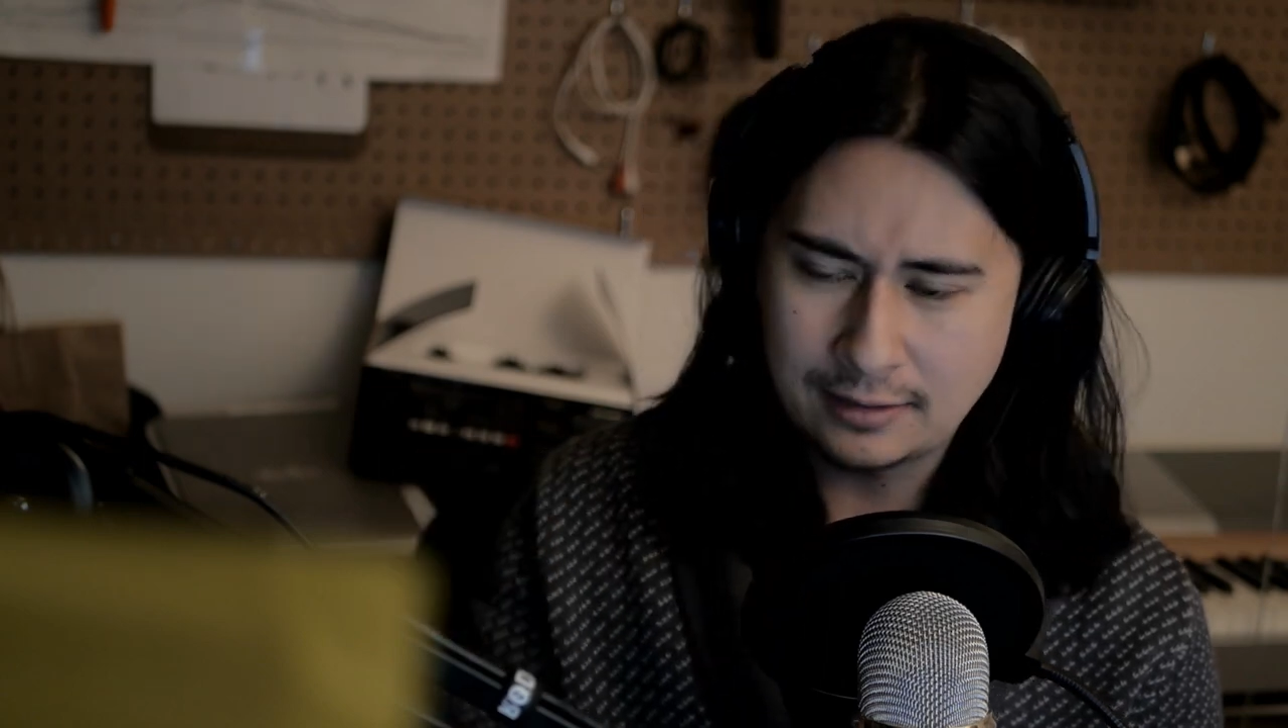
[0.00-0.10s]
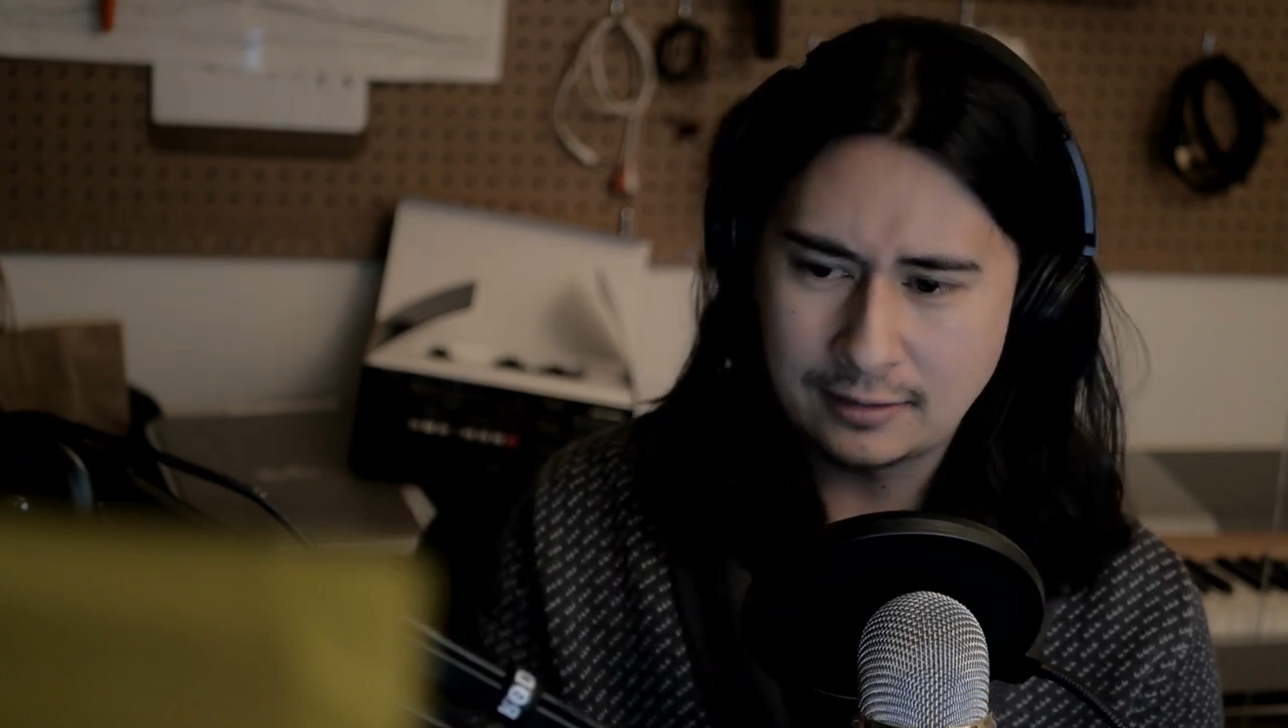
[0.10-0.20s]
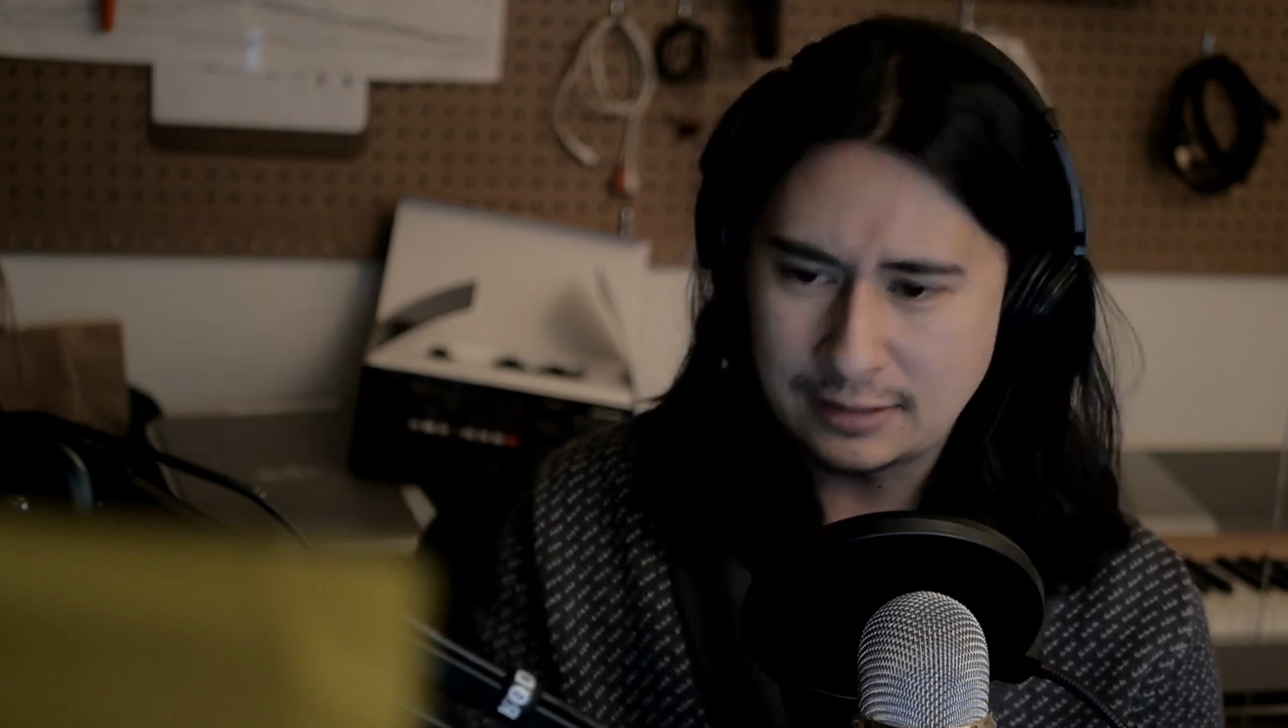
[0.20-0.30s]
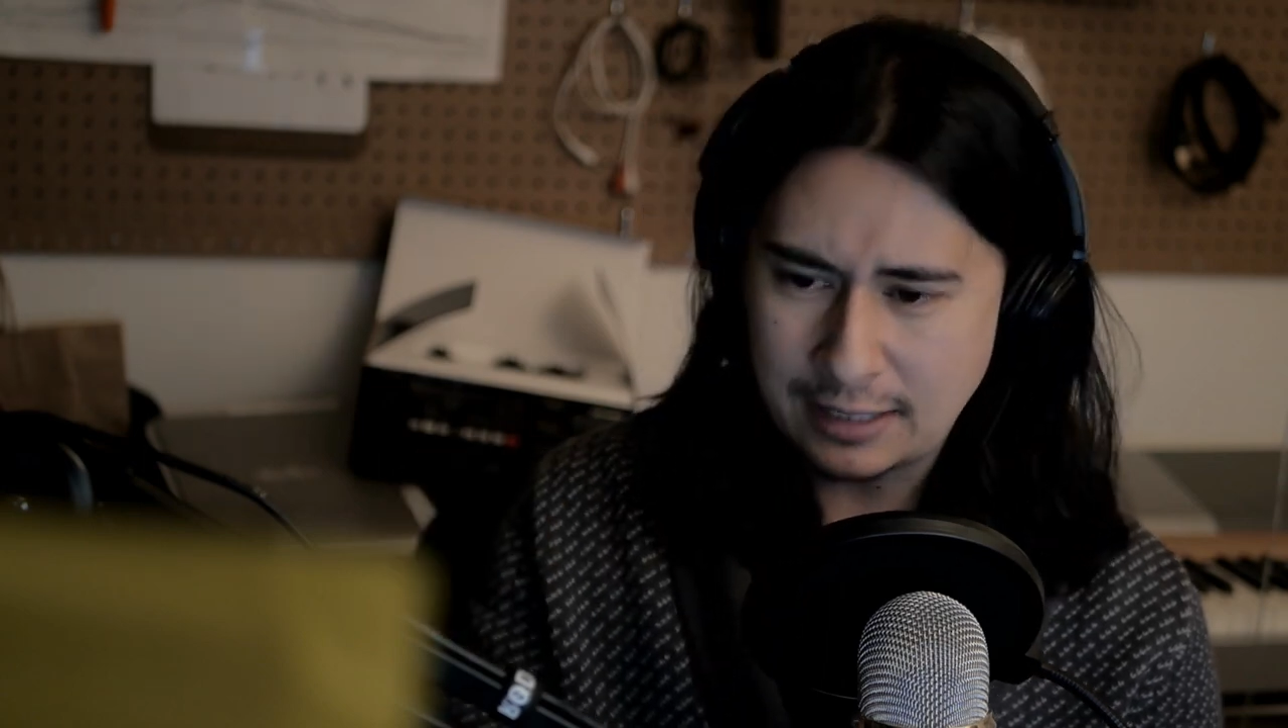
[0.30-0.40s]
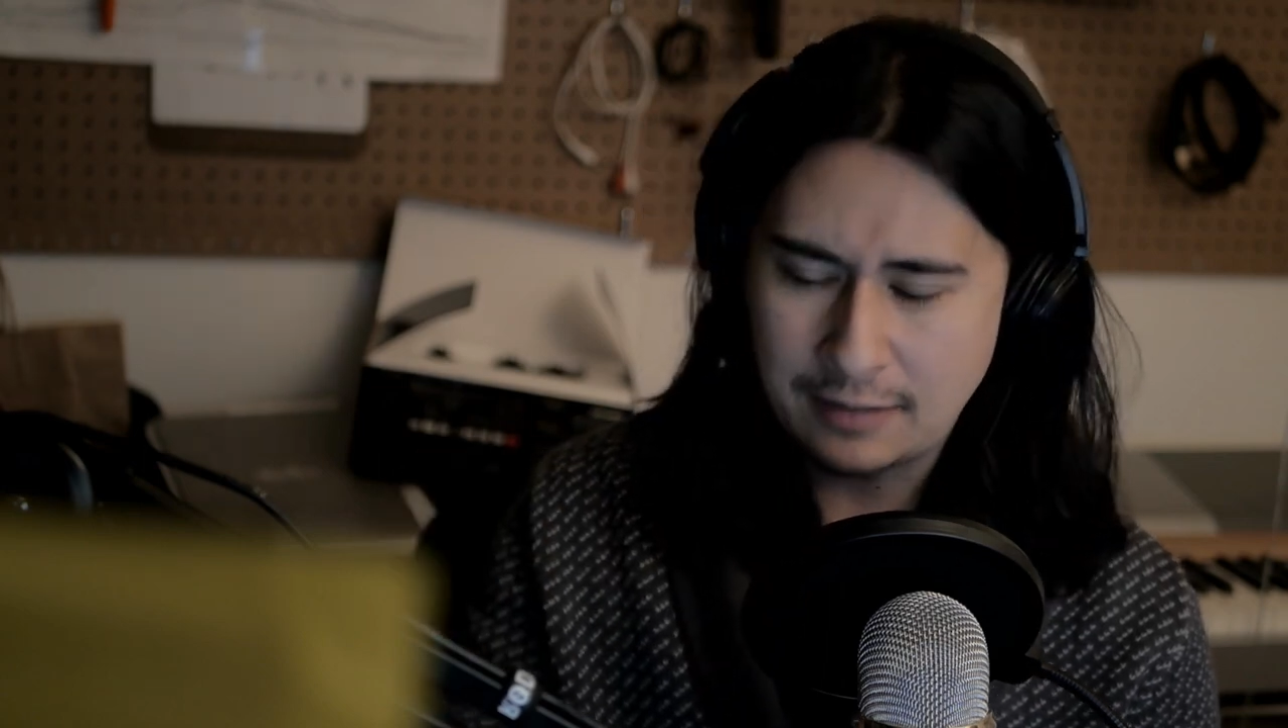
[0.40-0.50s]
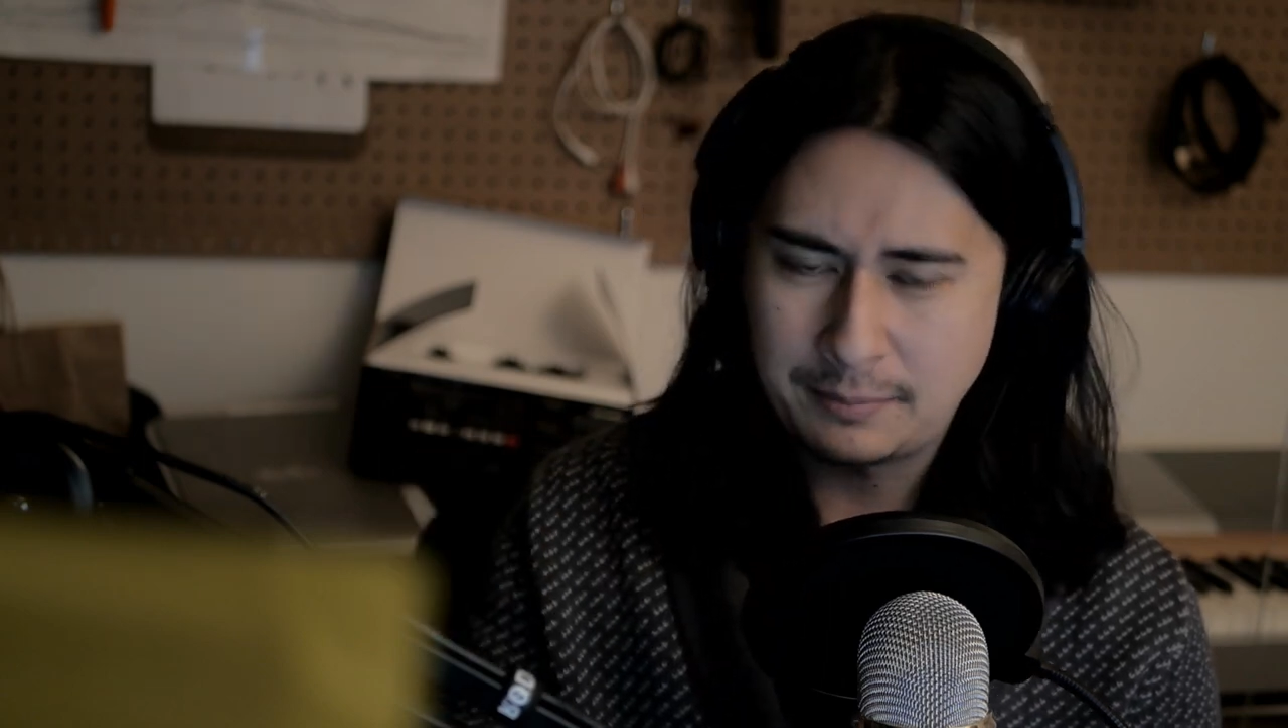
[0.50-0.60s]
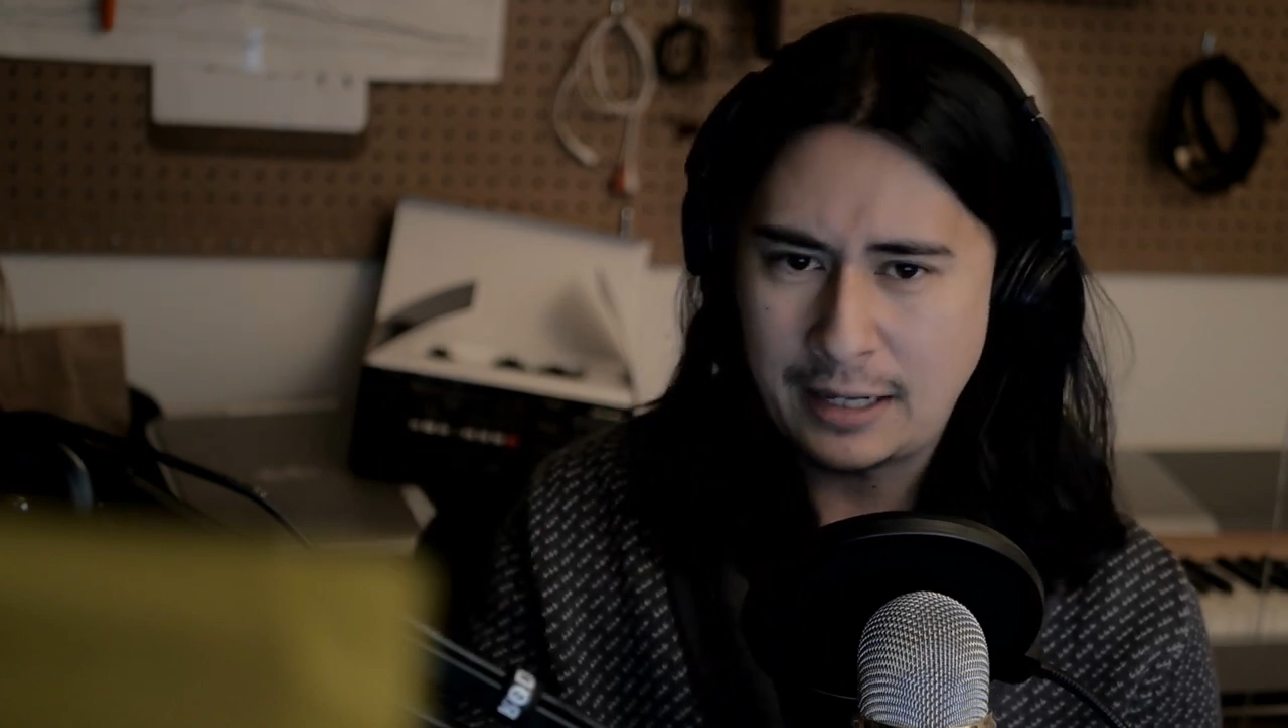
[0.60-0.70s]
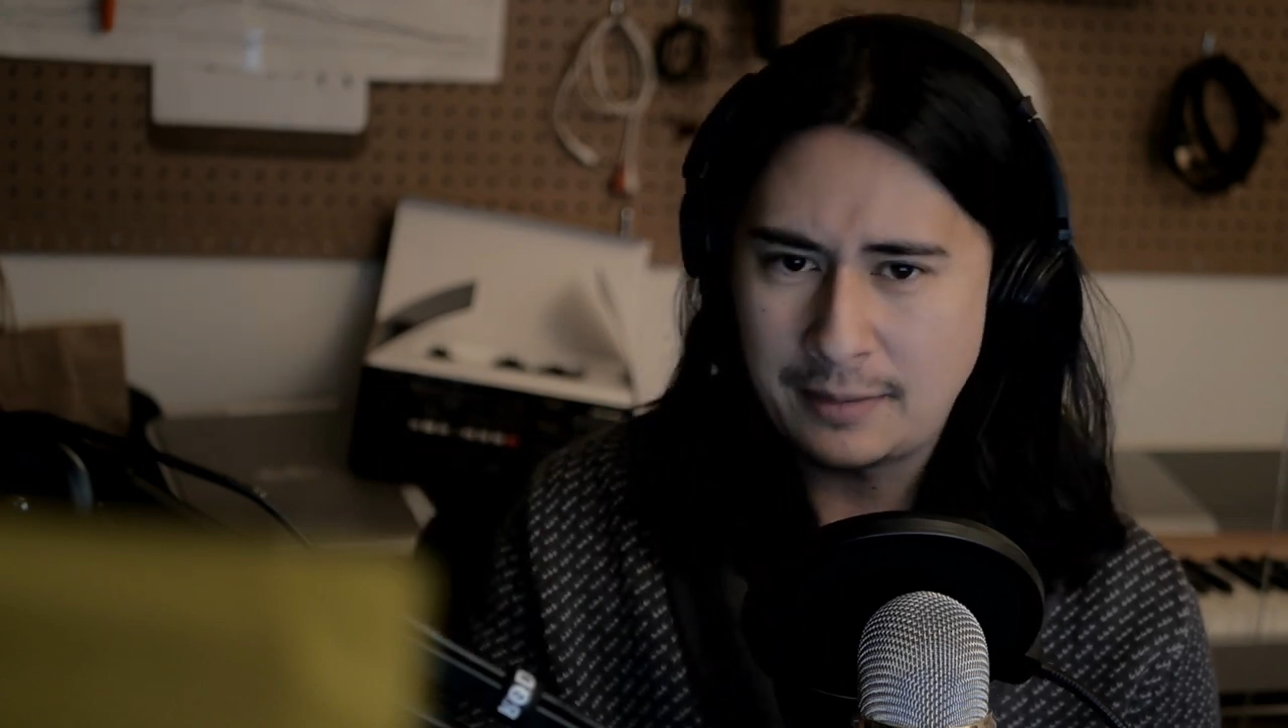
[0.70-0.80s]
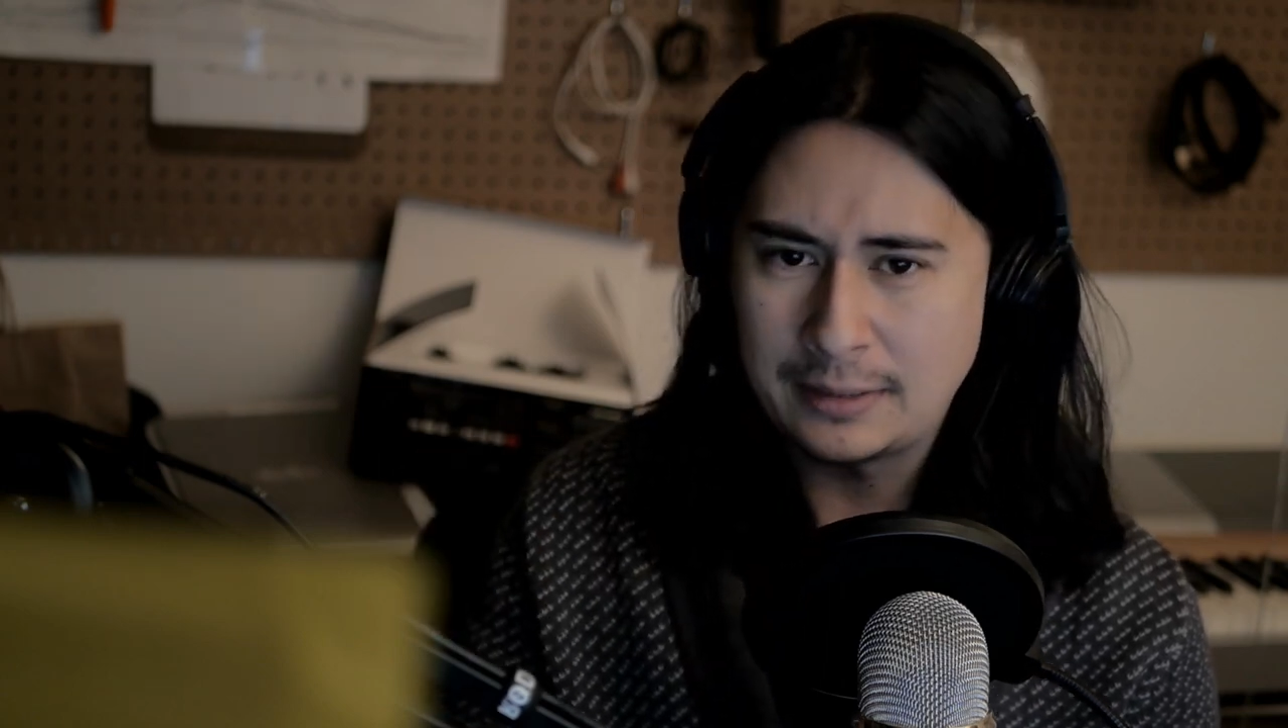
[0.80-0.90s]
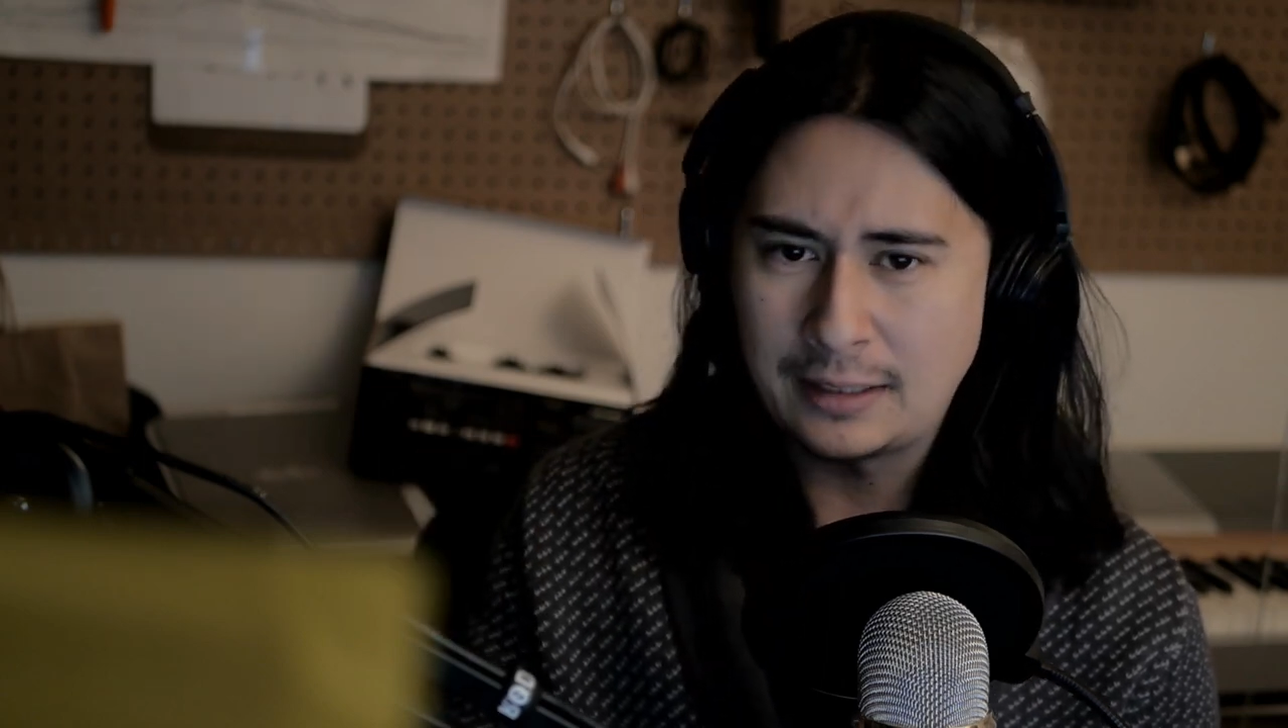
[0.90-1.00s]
the down payment